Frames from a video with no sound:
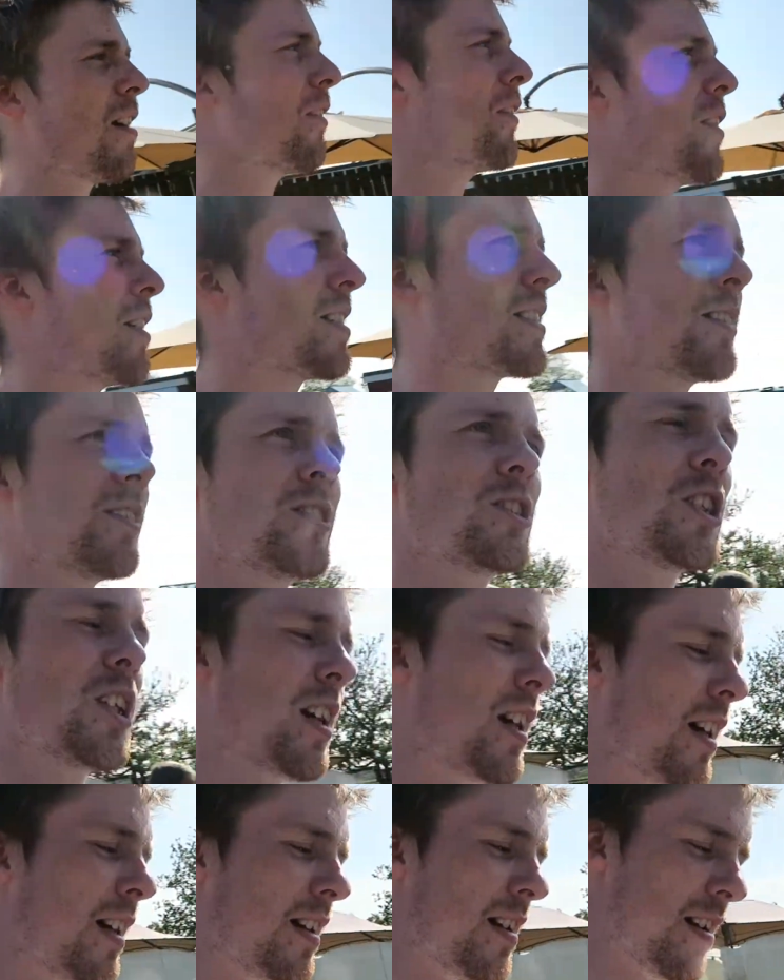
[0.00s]
out in the
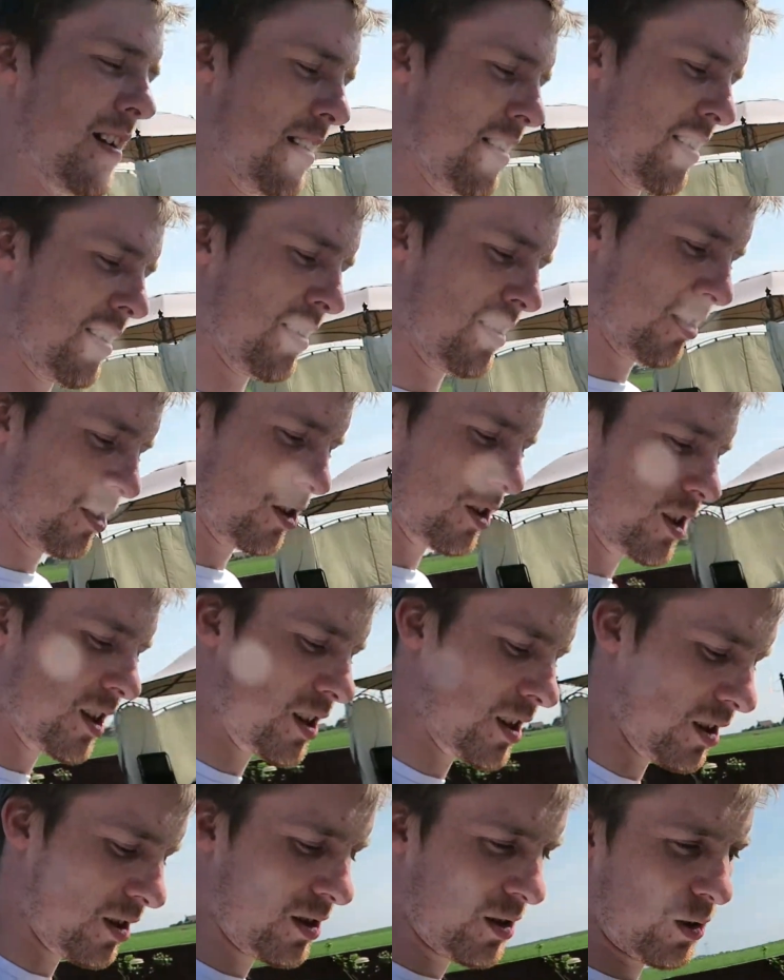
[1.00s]
sunshine because
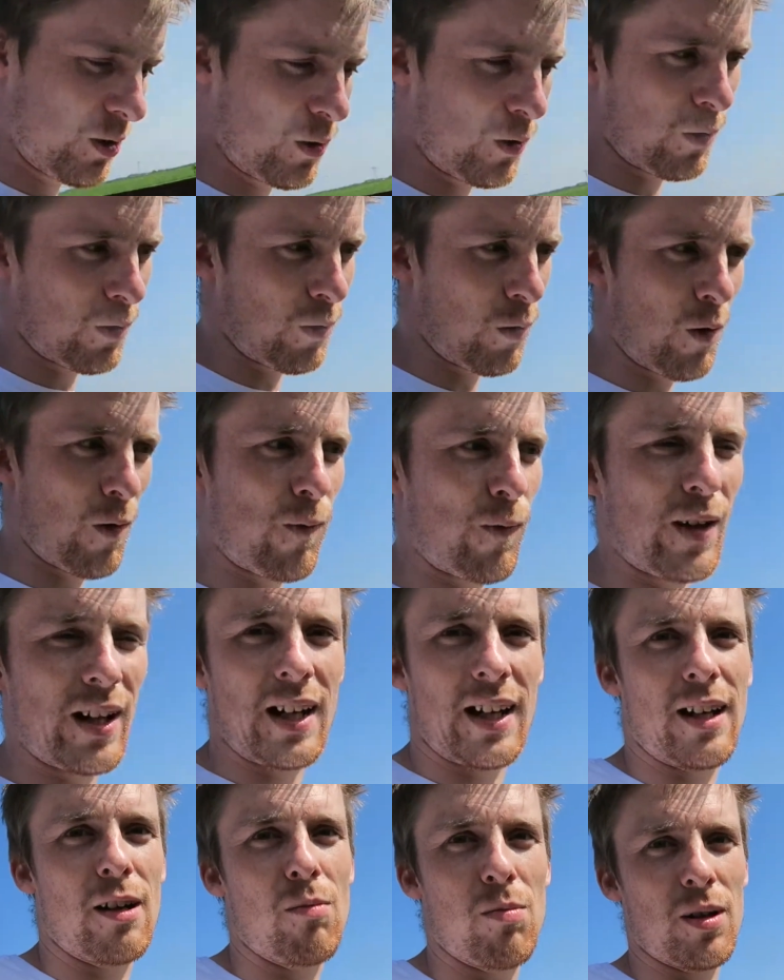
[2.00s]
he's a scruffy
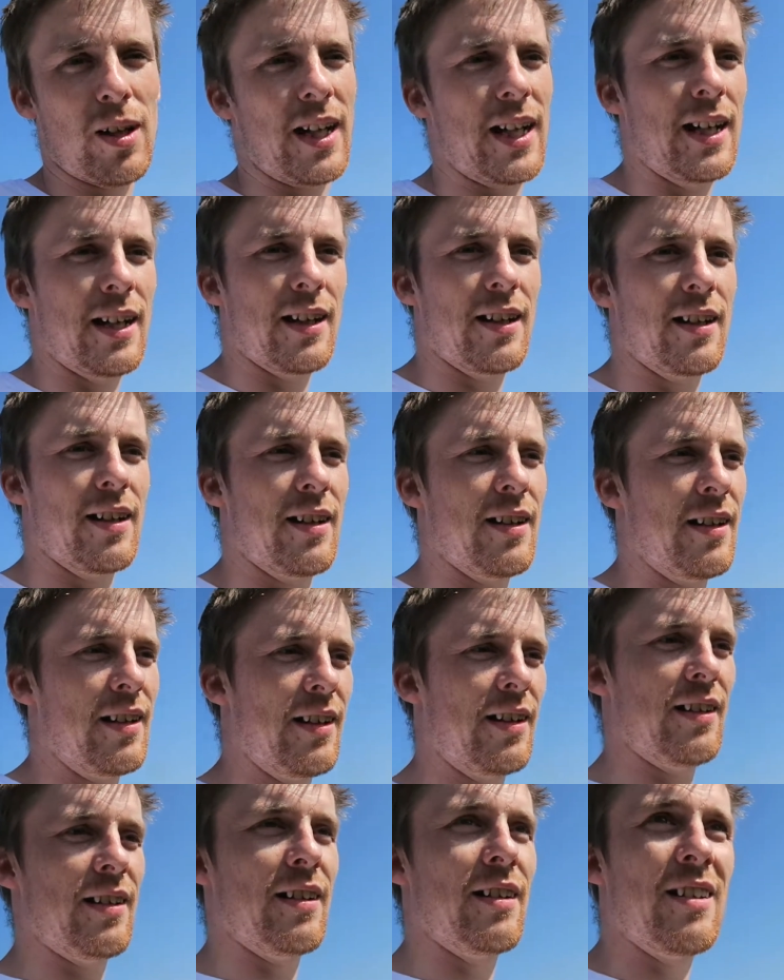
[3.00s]
little boy.
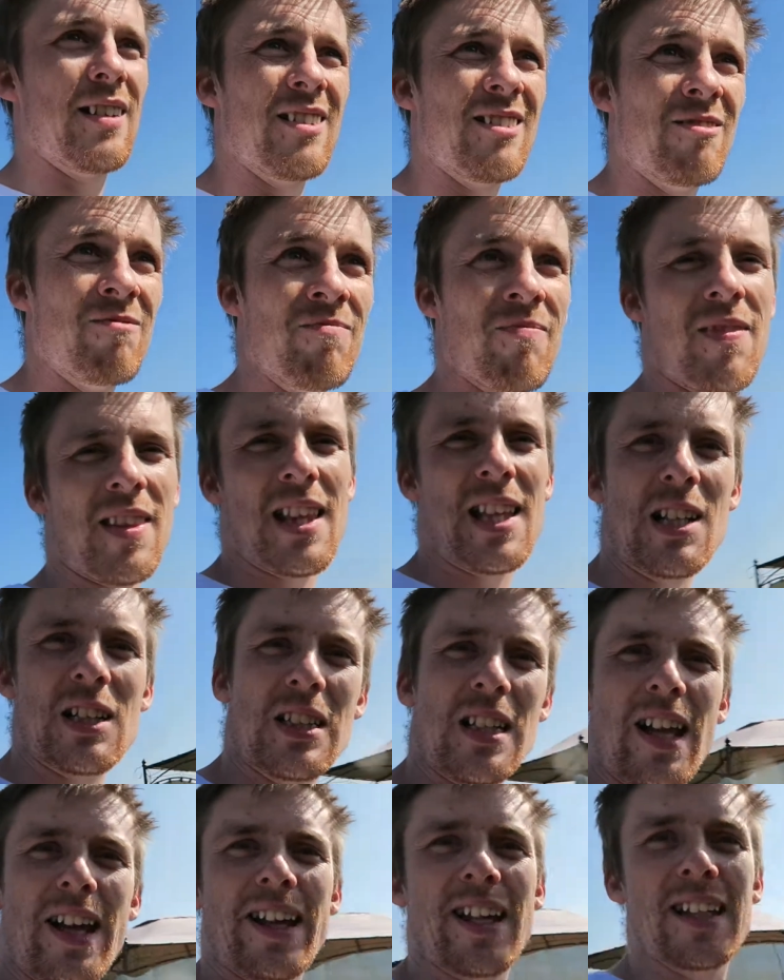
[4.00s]
Just like his dad.
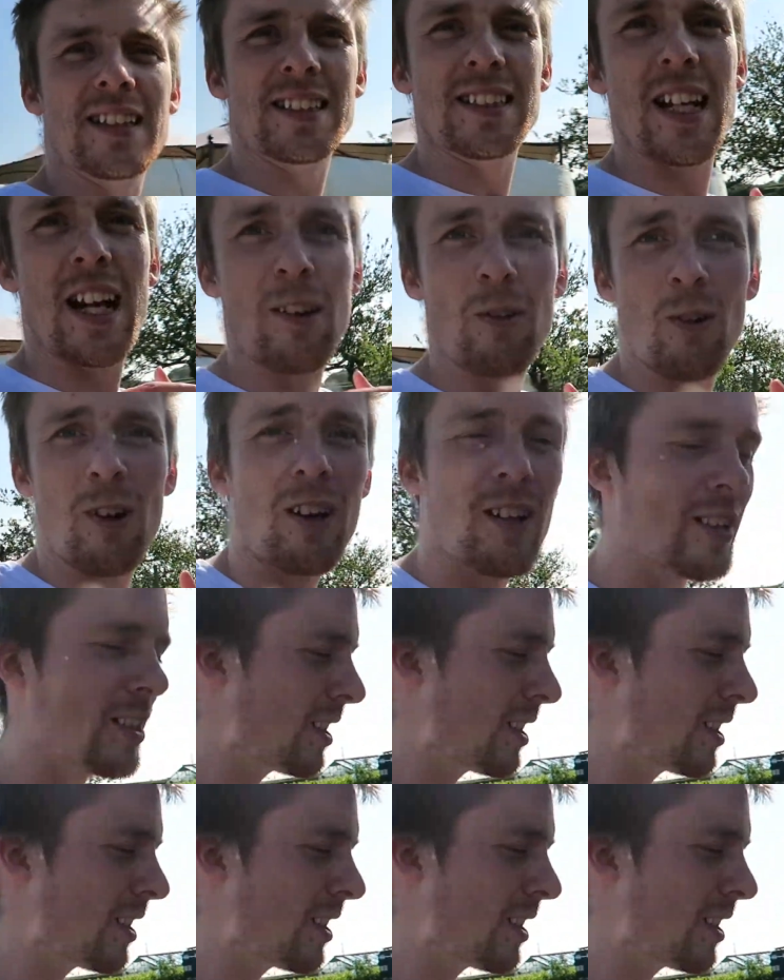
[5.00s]
Just like his dad was.